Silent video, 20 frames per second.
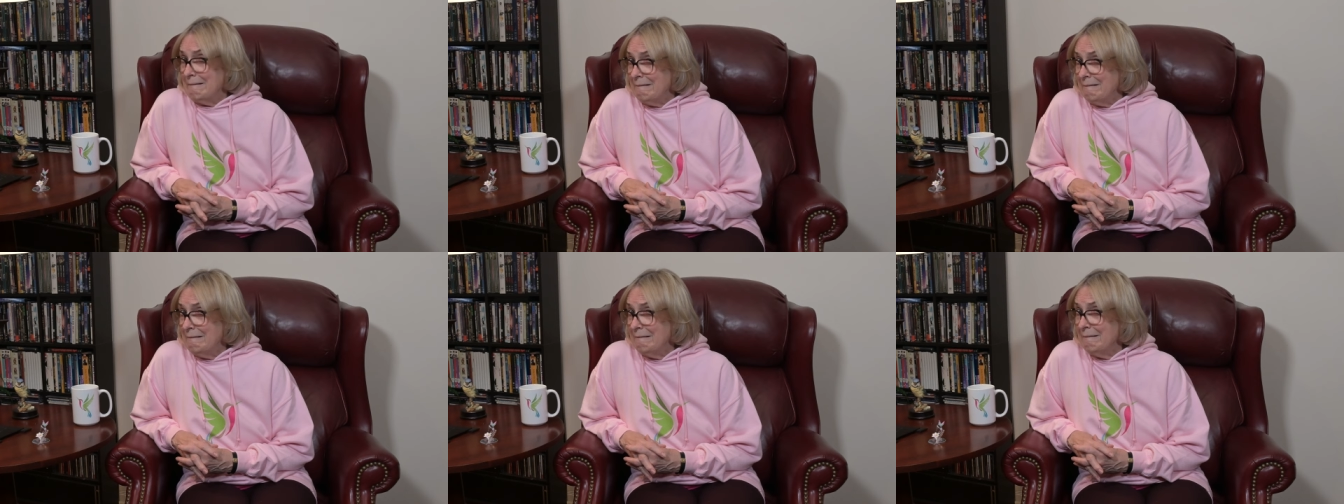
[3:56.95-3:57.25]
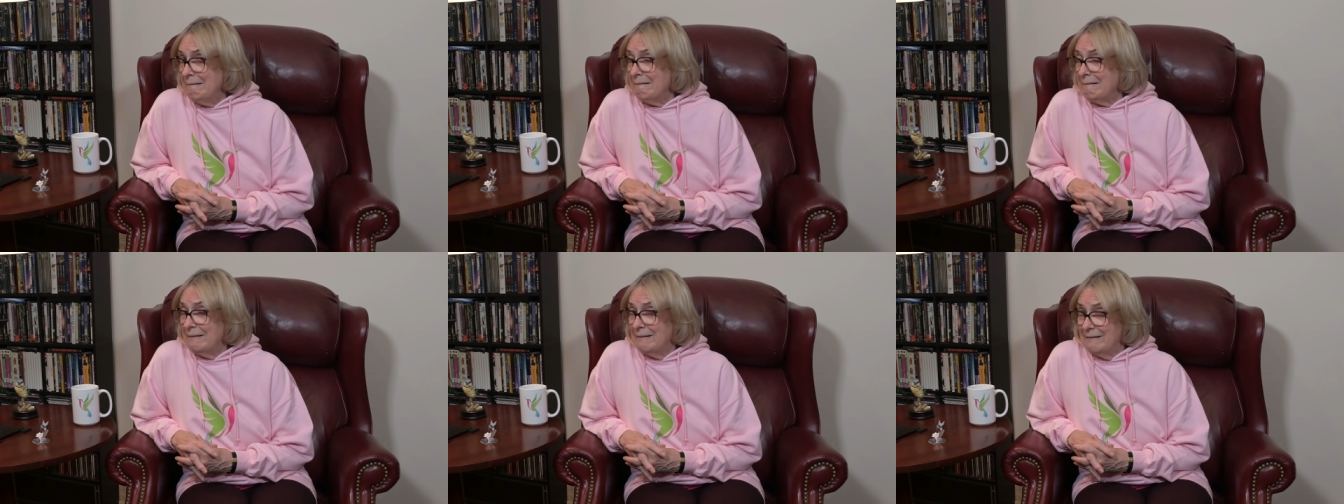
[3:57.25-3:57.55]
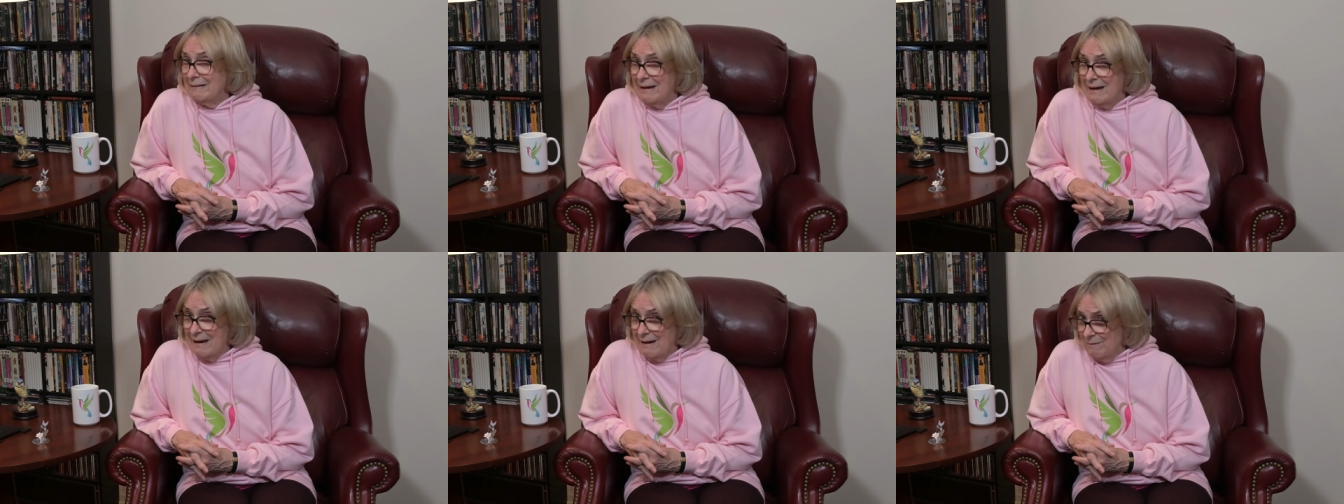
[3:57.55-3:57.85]
in
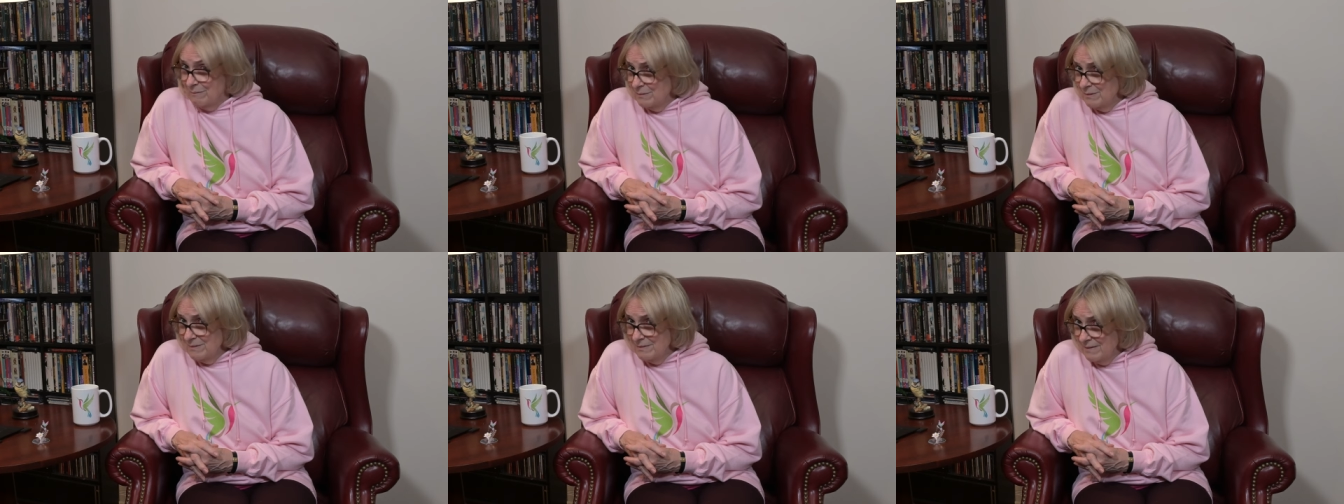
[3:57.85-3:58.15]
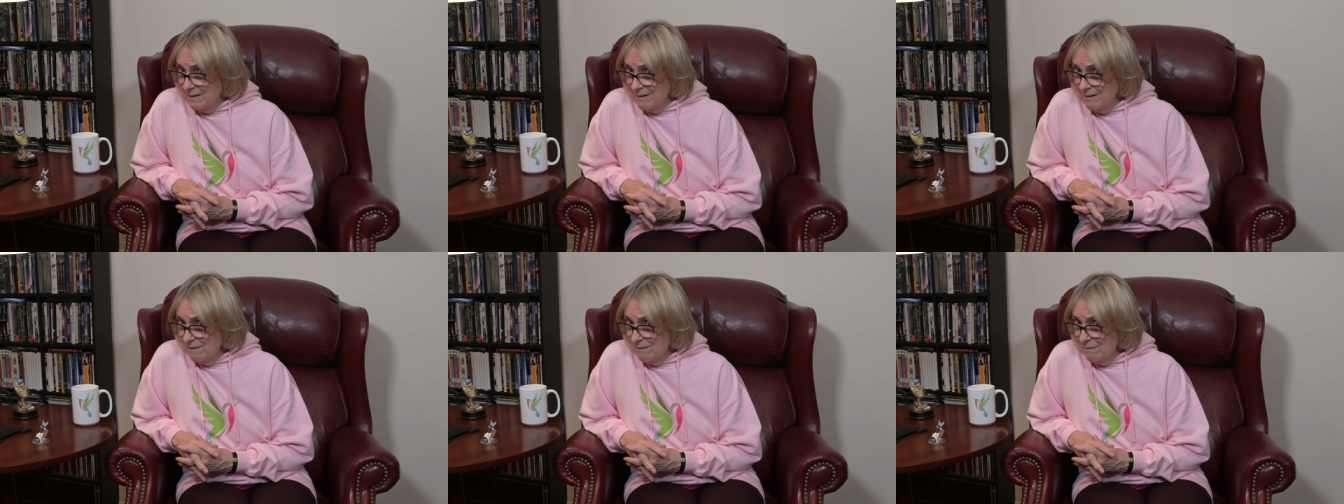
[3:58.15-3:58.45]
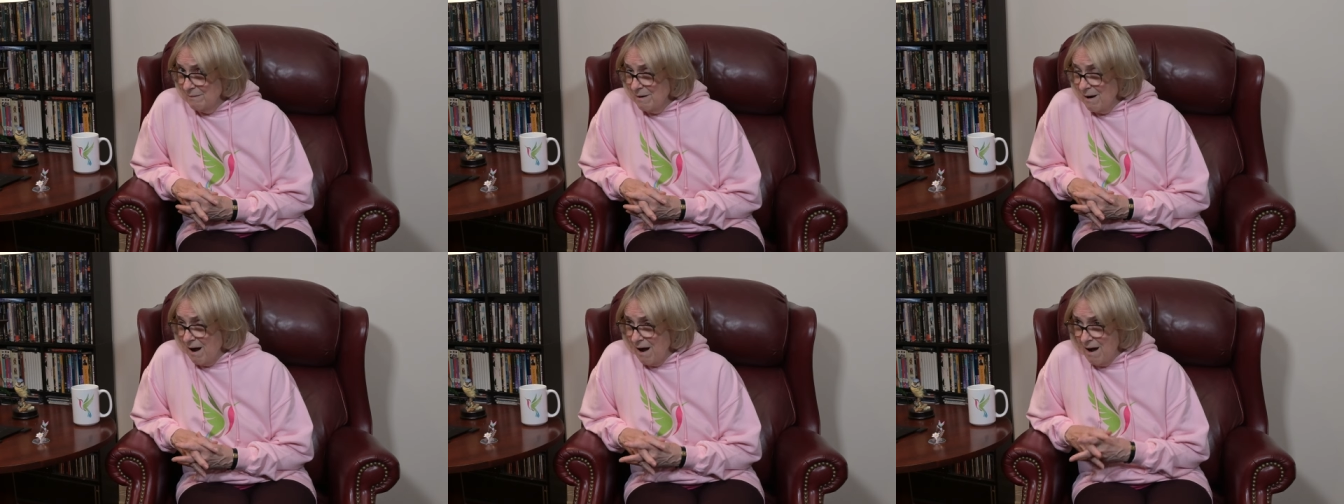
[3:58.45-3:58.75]
and out of
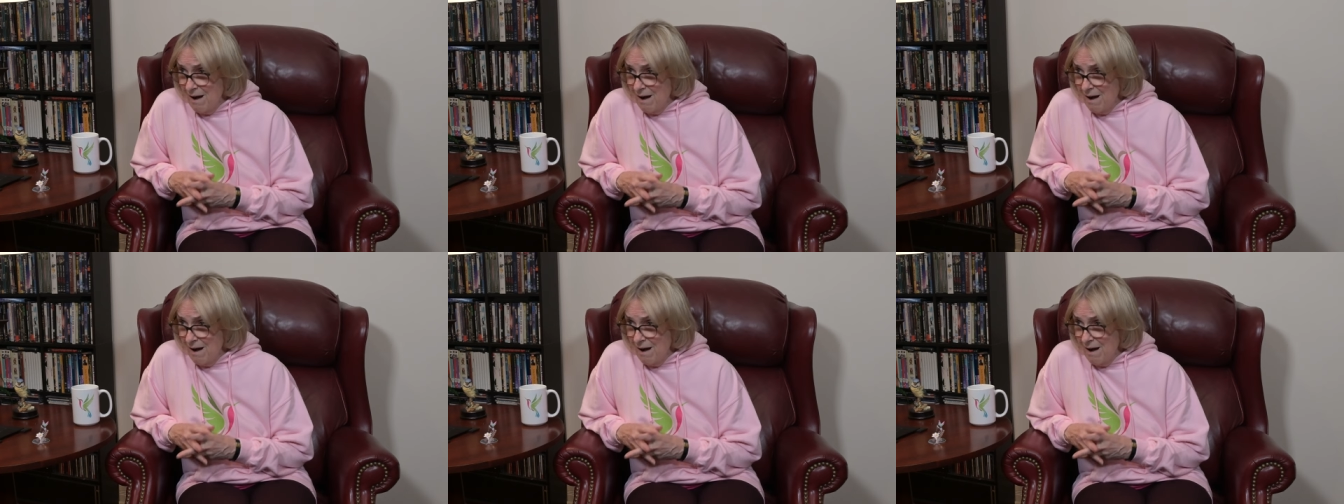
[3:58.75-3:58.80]
there,